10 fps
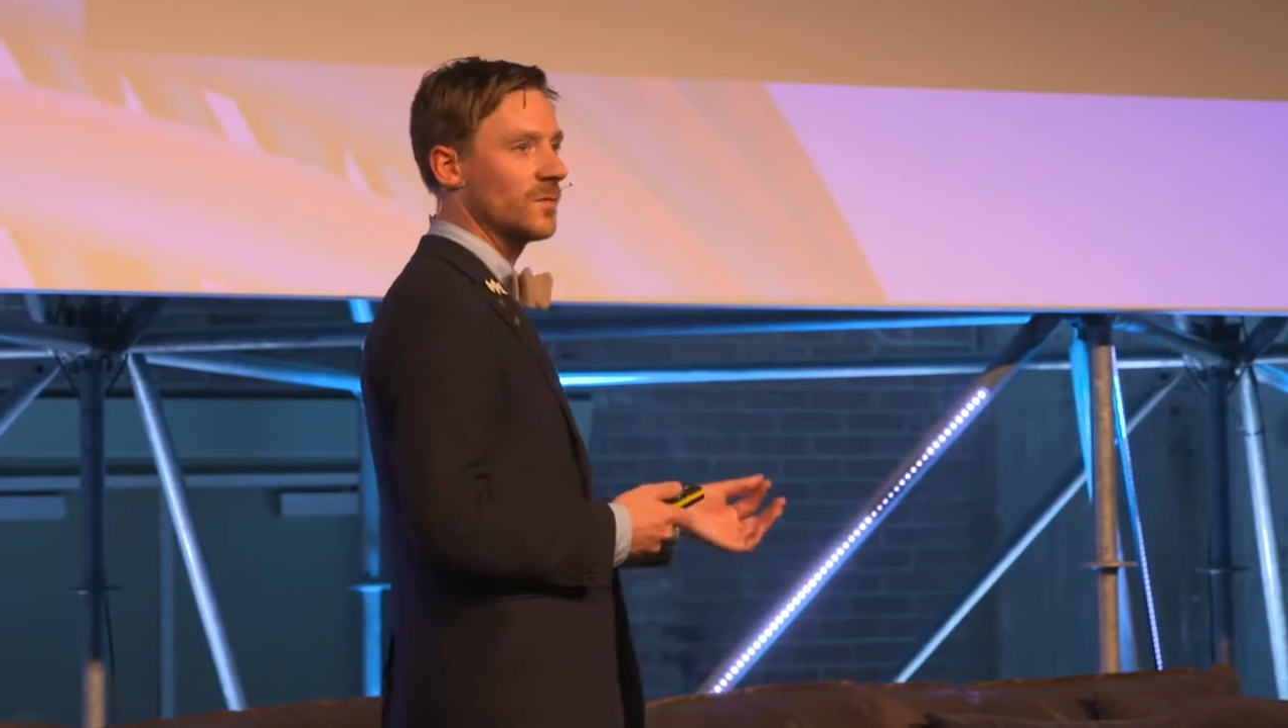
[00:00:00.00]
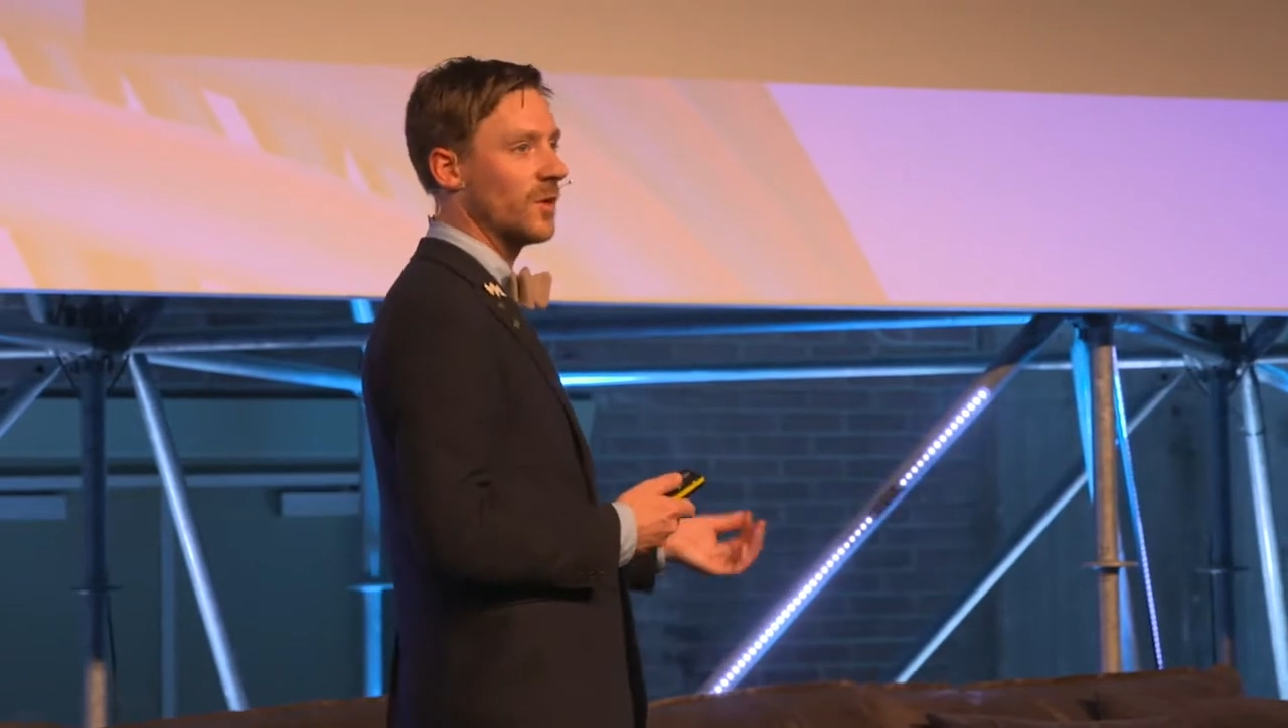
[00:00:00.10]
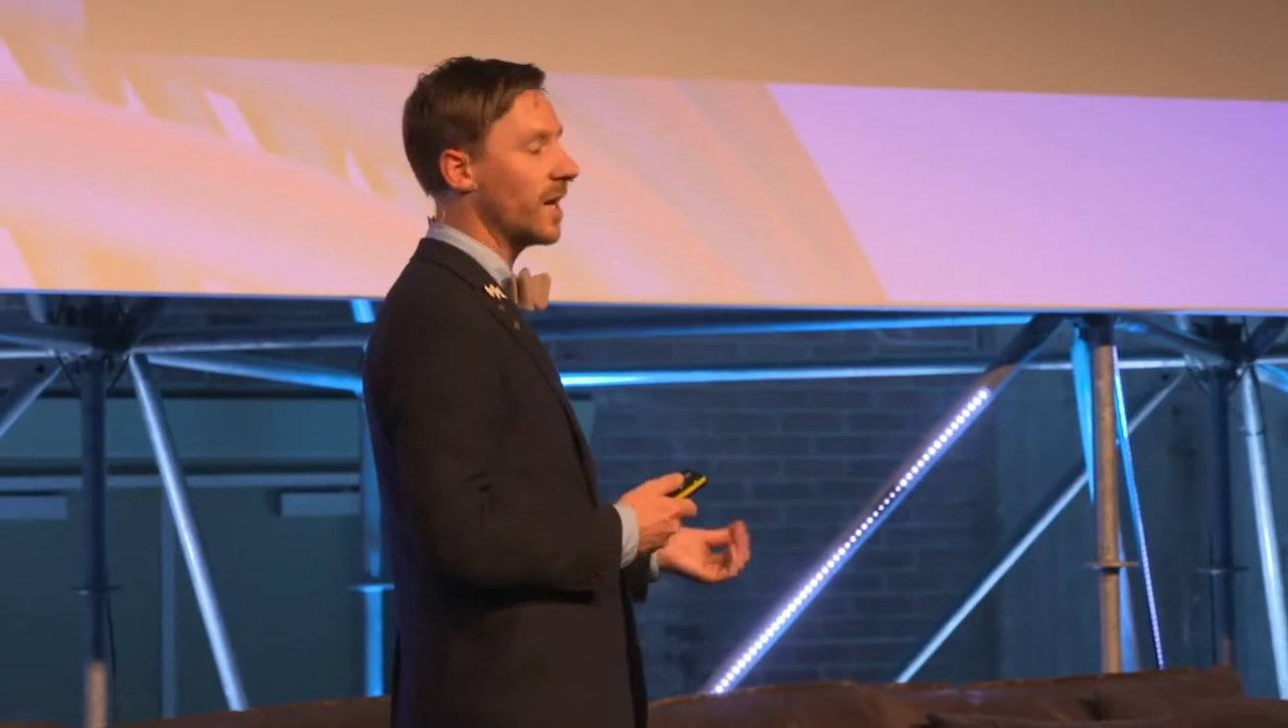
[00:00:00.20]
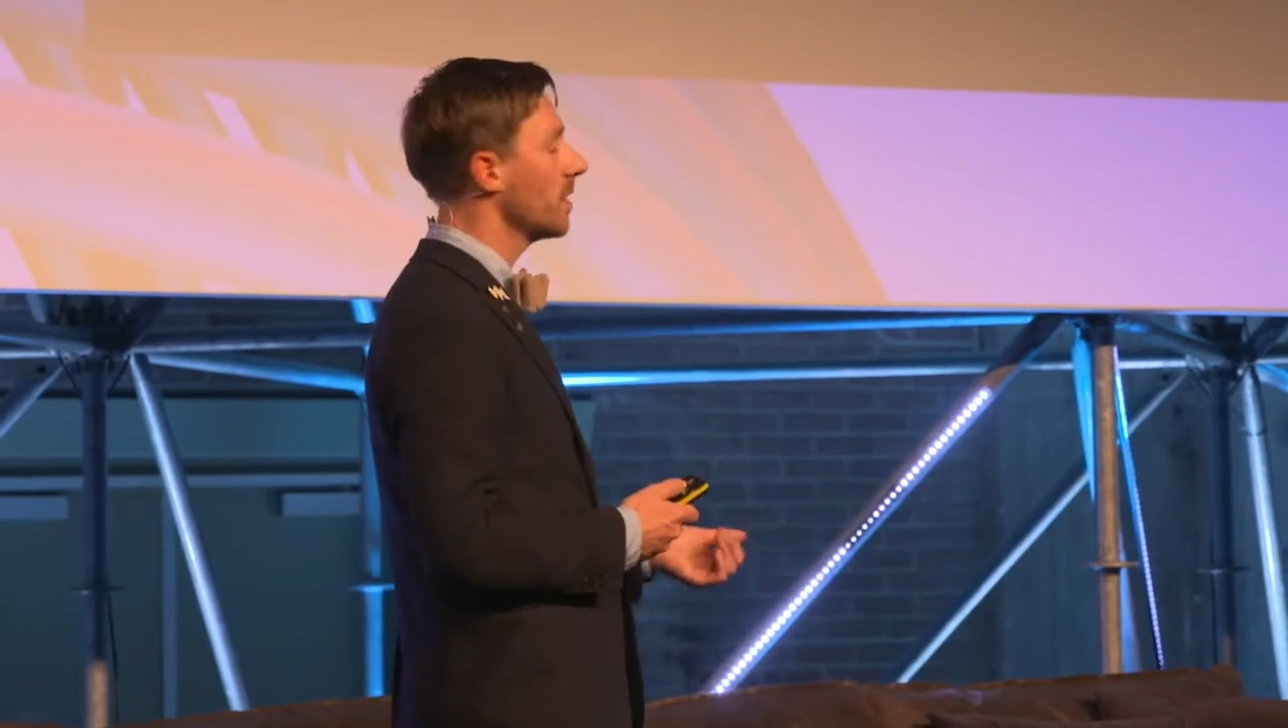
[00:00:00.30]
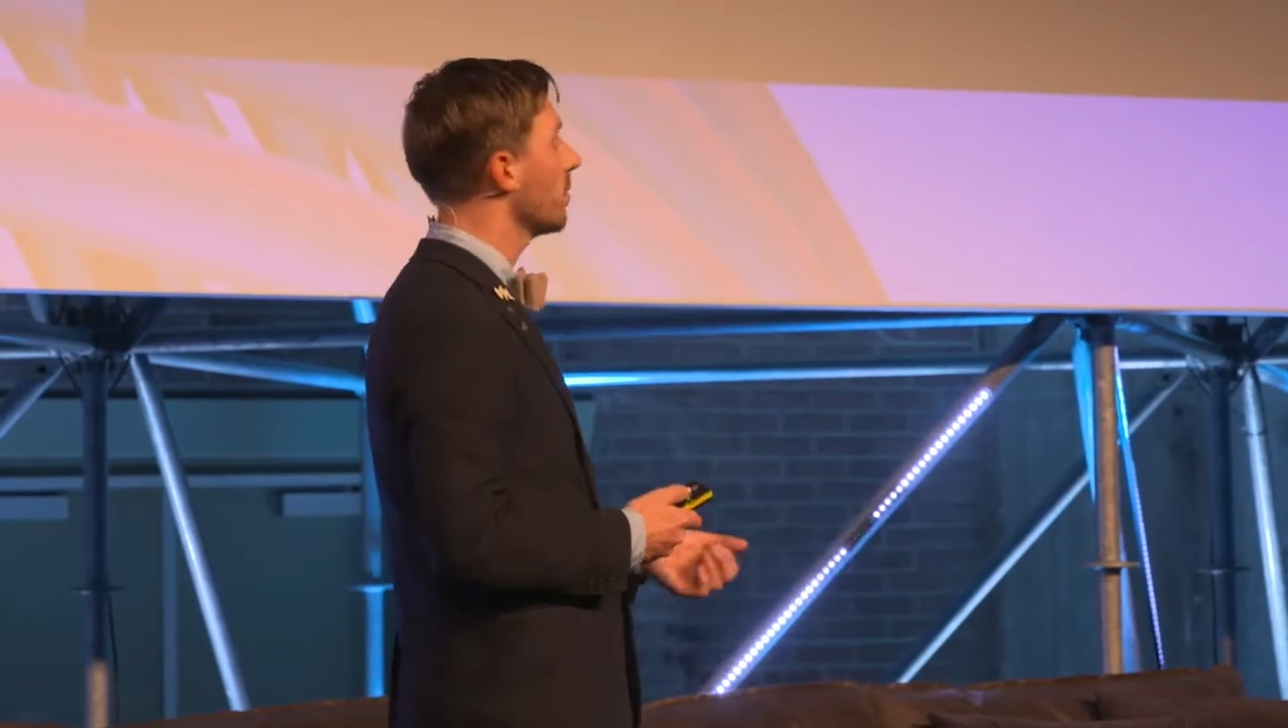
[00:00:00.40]

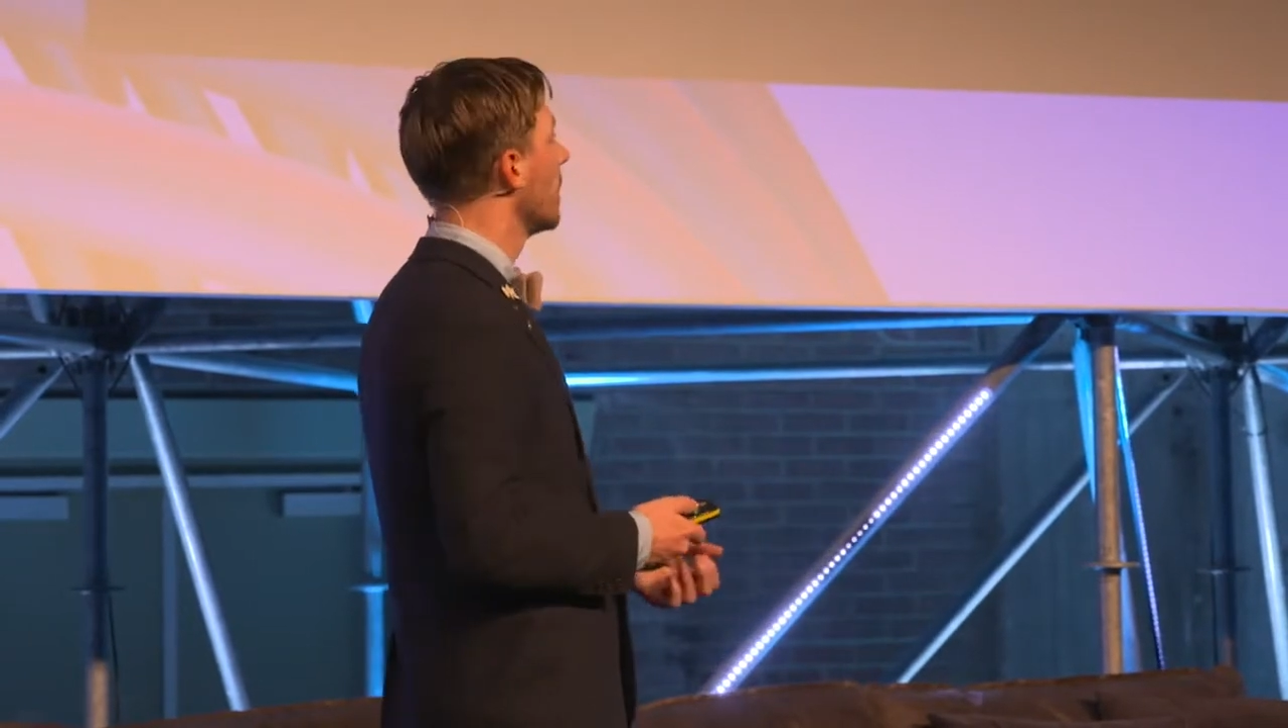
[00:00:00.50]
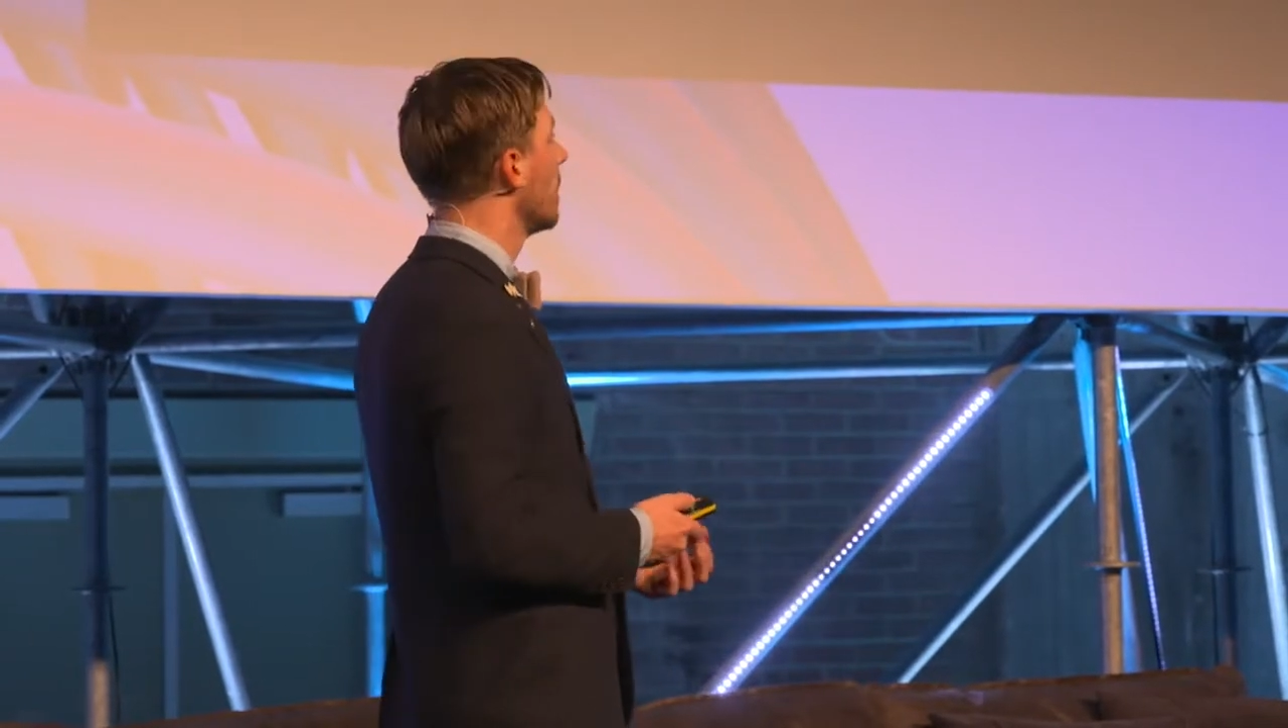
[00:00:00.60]
right?